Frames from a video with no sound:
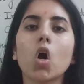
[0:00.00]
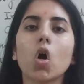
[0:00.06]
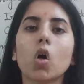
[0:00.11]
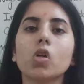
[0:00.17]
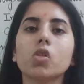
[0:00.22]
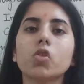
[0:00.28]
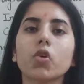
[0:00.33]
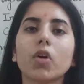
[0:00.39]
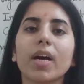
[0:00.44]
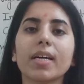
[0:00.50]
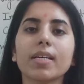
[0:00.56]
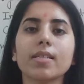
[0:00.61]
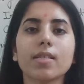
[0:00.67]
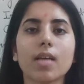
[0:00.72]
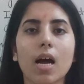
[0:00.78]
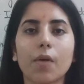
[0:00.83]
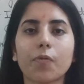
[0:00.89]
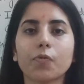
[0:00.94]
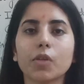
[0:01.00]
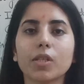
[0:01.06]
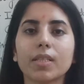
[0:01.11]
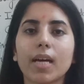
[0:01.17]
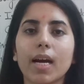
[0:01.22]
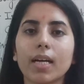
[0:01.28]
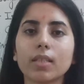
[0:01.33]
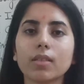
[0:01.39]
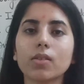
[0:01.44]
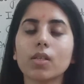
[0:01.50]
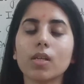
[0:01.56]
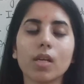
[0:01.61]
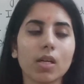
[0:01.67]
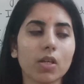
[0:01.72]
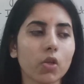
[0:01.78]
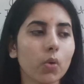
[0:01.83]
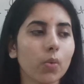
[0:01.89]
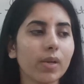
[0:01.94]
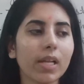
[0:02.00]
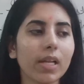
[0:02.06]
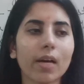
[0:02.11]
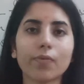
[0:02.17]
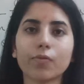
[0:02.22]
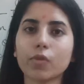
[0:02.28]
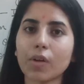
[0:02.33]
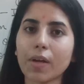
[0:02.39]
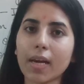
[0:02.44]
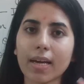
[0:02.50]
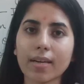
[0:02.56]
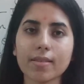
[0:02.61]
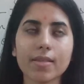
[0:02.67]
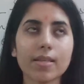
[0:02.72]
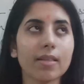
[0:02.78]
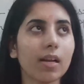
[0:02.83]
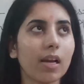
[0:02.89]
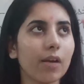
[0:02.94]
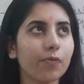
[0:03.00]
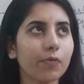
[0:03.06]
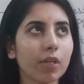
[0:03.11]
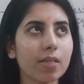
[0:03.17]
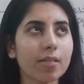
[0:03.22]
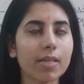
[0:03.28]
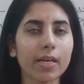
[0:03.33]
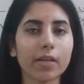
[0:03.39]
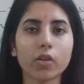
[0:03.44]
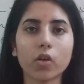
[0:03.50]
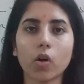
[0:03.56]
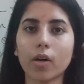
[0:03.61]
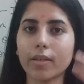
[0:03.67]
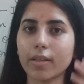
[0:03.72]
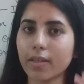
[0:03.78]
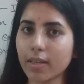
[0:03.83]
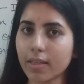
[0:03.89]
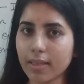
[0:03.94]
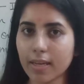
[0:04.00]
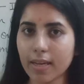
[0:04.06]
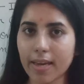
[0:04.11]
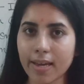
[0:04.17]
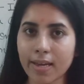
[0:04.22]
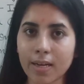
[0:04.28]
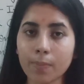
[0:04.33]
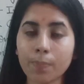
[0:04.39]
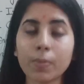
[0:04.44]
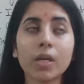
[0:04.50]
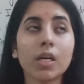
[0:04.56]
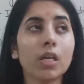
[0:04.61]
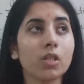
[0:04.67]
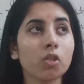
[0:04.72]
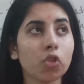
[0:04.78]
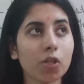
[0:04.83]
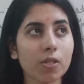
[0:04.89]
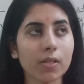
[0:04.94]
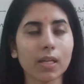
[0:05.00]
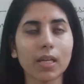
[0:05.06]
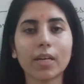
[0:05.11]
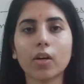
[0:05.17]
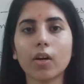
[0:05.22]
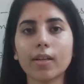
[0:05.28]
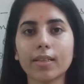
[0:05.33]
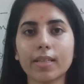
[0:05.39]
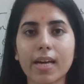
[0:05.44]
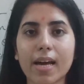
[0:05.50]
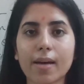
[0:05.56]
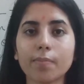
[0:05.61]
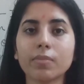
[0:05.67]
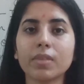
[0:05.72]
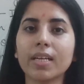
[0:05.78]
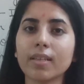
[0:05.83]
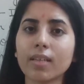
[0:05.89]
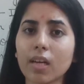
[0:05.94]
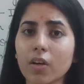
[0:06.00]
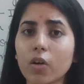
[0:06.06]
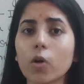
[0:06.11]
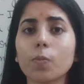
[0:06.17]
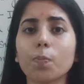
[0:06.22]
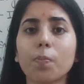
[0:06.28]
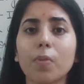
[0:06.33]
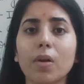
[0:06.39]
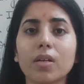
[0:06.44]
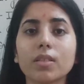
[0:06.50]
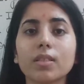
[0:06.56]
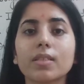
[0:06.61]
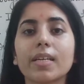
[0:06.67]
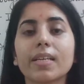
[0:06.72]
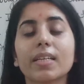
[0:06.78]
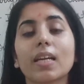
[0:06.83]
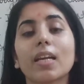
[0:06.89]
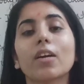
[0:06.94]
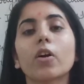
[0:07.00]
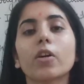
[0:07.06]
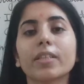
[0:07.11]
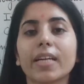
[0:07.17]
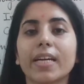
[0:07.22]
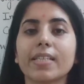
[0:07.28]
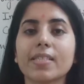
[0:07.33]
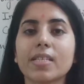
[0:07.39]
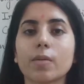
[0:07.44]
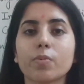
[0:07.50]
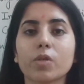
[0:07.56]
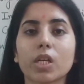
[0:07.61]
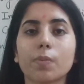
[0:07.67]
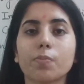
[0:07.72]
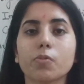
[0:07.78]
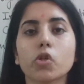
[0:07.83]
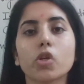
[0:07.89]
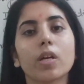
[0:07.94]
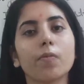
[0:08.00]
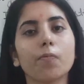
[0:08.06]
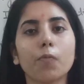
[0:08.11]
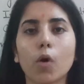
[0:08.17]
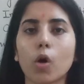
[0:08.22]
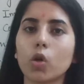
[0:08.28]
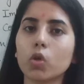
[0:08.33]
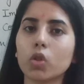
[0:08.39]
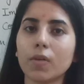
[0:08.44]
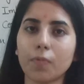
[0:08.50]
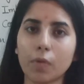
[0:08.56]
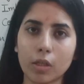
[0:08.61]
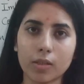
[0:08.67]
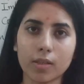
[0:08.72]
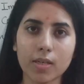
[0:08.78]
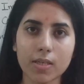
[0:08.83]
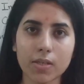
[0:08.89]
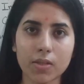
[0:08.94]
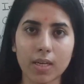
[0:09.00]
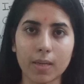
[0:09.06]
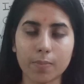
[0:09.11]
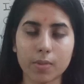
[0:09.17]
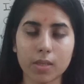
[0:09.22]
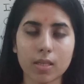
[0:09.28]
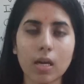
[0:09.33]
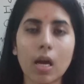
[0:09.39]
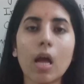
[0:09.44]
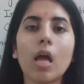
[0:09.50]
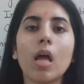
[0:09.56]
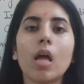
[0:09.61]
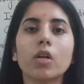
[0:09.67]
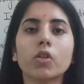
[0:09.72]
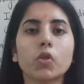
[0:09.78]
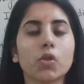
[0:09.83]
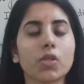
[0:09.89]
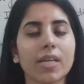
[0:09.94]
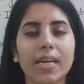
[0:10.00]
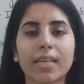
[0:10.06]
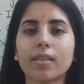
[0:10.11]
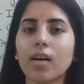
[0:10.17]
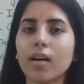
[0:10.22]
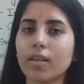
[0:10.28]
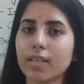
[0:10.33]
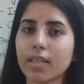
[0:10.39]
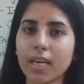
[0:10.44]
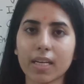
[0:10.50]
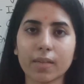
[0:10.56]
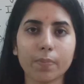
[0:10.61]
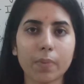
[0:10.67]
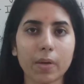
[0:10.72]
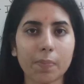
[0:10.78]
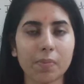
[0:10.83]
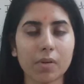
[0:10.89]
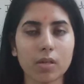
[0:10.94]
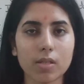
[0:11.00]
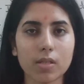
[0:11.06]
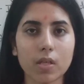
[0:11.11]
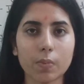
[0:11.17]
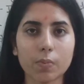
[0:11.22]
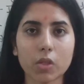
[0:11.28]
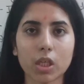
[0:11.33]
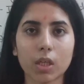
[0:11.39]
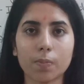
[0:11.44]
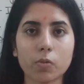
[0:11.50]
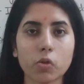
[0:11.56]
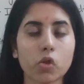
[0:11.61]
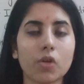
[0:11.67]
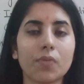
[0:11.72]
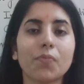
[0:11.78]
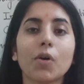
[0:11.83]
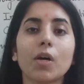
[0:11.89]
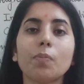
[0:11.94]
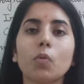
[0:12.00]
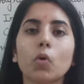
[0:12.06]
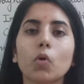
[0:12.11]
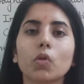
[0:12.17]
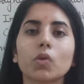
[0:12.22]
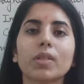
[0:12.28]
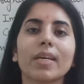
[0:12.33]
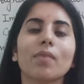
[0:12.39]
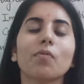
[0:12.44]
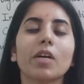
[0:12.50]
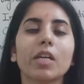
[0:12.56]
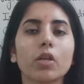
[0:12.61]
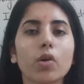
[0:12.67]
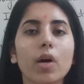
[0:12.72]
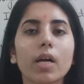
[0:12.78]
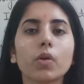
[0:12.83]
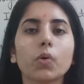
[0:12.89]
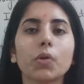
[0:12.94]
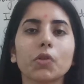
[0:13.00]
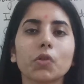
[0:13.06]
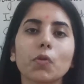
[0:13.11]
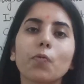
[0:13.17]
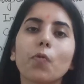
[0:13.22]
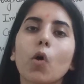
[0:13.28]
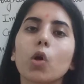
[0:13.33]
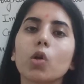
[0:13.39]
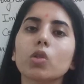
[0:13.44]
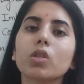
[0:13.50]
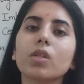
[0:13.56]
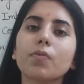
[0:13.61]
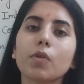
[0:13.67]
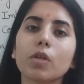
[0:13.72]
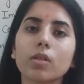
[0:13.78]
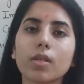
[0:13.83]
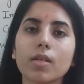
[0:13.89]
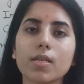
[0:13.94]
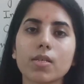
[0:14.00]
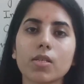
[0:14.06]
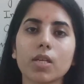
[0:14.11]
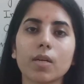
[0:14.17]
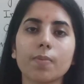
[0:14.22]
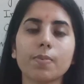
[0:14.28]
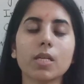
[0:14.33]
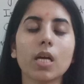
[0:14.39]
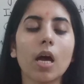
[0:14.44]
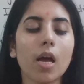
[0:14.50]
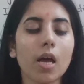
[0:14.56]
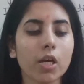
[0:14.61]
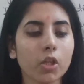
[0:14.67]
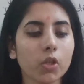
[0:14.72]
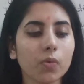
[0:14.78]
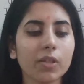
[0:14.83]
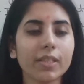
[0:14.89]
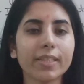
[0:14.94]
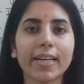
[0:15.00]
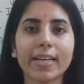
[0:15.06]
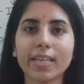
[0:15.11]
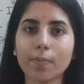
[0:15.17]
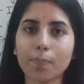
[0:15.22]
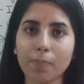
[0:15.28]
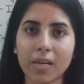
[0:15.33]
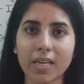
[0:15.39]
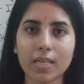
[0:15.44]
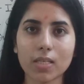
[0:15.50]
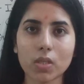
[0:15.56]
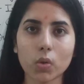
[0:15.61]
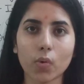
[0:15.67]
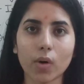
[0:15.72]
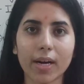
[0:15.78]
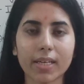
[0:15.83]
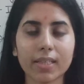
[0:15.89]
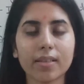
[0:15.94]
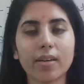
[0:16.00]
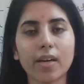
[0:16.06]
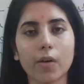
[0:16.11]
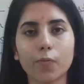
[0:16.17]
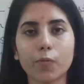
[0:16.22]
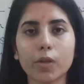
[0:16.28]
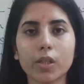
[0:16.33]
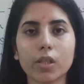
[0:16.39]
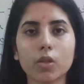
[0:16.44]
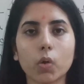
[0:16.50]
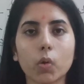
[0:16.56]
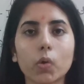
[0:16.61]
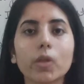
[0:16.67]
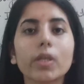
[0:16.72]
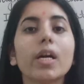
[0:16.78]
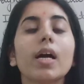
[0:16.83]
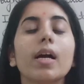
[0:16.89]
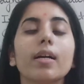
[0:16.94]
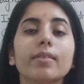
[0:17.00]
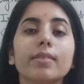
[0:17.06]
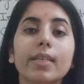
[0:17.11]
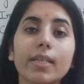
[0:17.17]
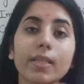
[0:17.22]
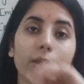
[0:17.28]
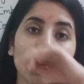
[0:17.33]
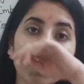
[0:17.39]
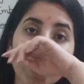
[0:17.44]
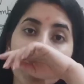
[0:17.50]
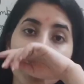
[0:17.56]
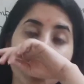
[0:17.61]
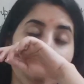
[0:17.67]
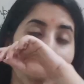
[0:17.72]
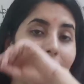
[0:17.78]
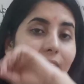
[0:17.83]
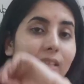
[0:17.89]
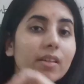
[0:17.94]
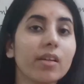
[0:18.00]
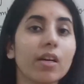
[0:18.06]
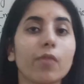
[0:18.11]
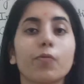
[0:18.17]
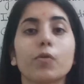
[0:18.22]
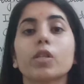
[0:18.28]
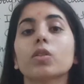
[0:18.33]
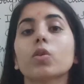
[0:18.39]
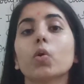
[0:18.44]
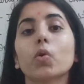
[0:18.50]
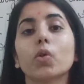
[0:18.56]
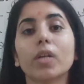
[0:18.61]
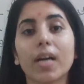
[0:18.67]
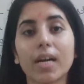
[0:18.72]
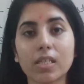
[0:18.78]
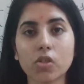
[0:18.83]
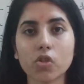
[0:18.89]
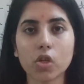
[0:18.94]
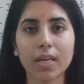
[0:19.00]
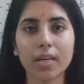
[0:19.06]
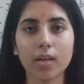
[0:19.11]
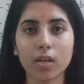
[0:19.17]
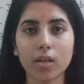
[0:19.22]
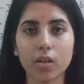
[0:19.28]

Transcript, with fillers: Also guys, after that, you will have 3 lines in the left hand side corner in the app. Just click on them, then click on plus, then click on get subscription and follow the further steps to take the Unacademy Plus subscription. One more thing, when you are going to follow the further steps, you will get a place to write the referral code. There you can write the referral code Anjali